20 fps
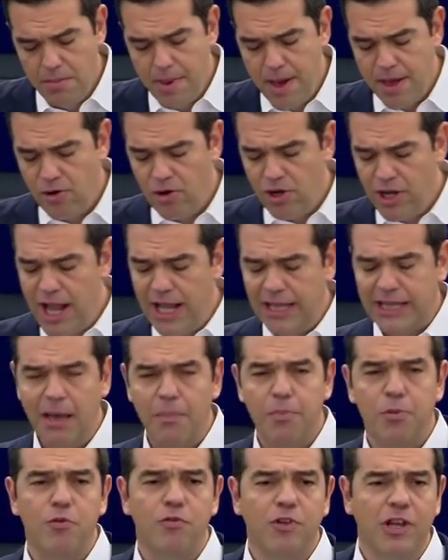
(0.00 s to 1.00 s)
which is
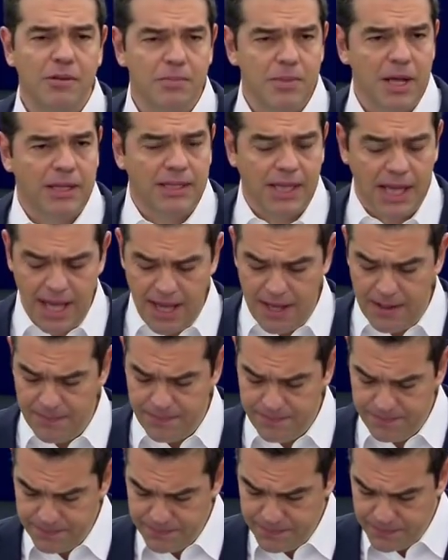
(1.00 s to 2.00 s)

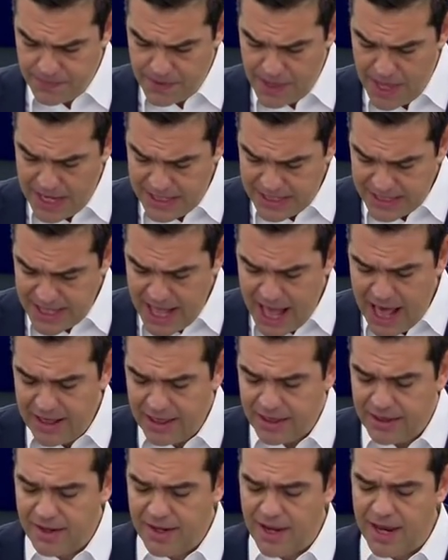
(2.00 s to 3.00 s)
destabilized,
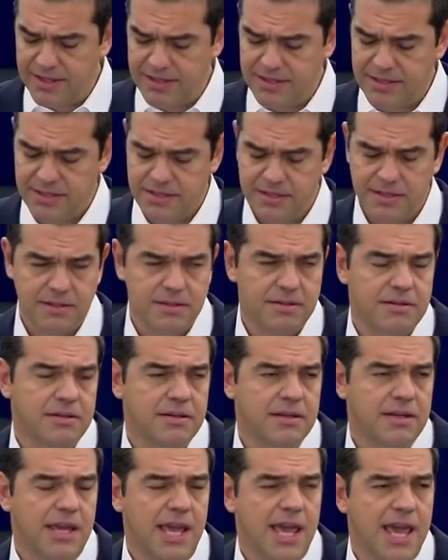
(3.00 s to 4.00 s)
our broader area.
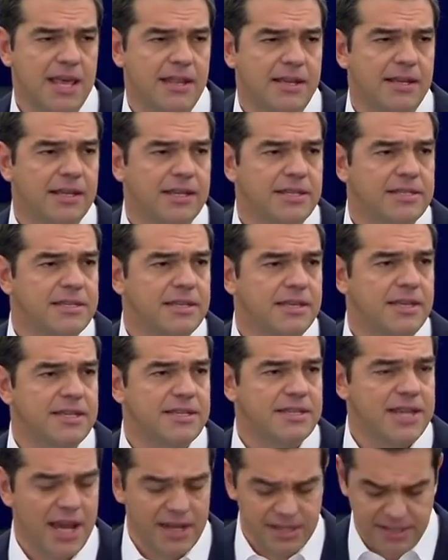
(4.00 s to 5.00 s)

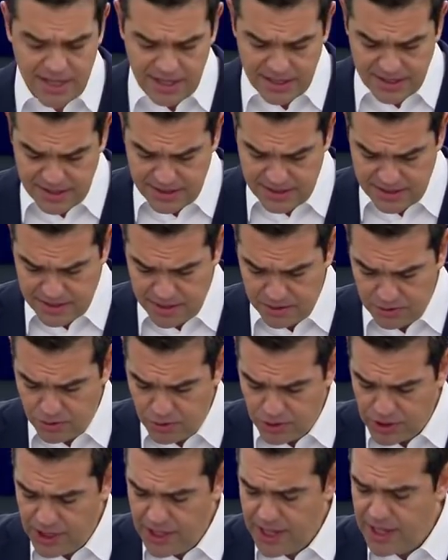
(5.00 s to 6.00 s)
Despite the
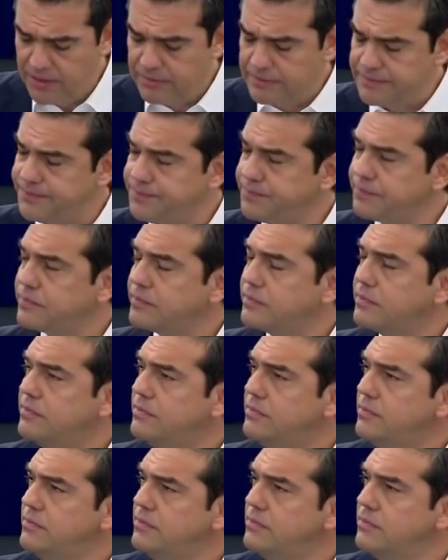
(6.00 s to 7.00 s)
instability
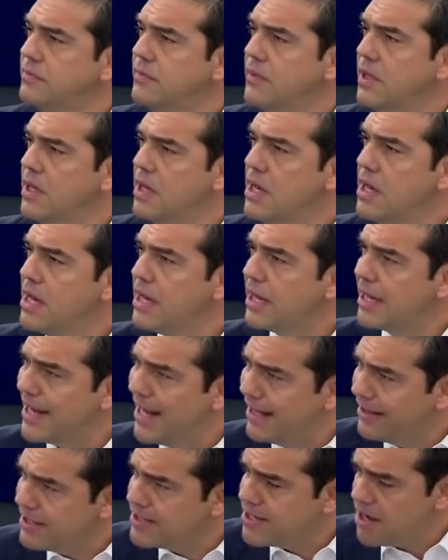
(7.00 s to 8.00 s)
and
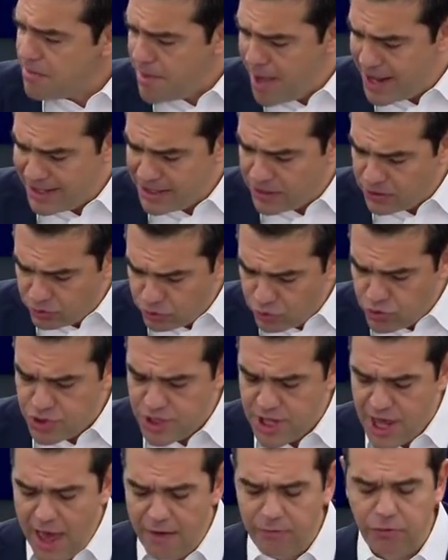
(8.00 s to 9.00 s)
nationalist increase
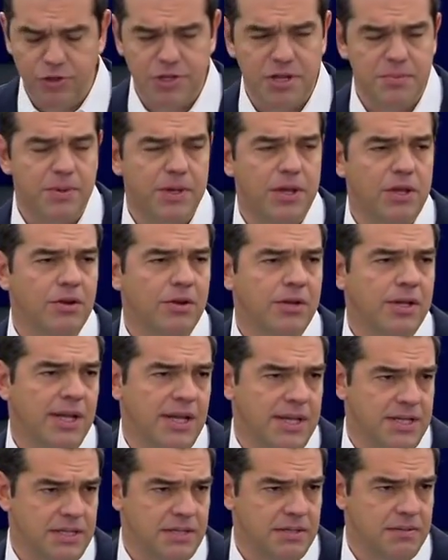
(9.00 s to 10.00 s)
in Turkey,
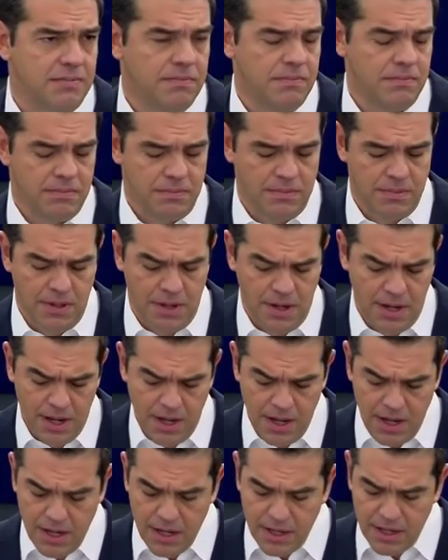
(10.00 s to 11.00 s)
we managed to have
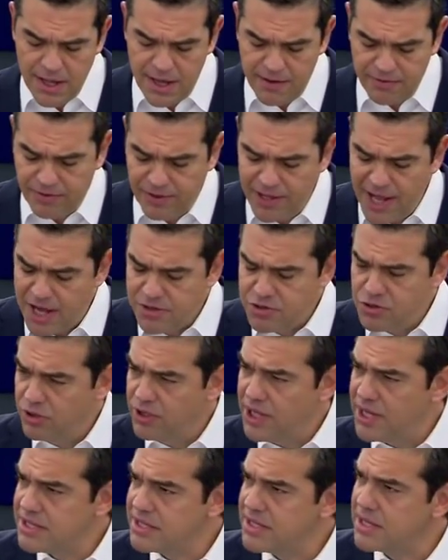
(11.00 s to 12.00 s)
channels of communication
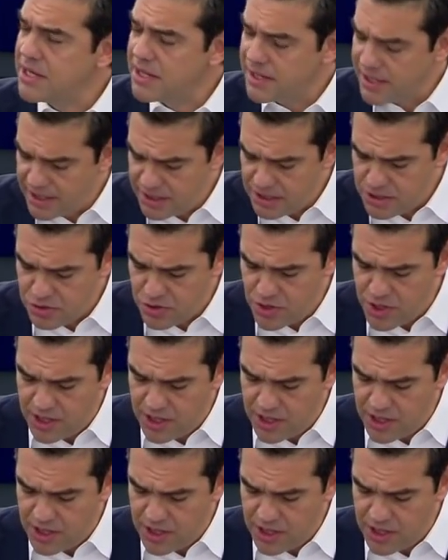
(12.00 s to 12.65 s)
still open.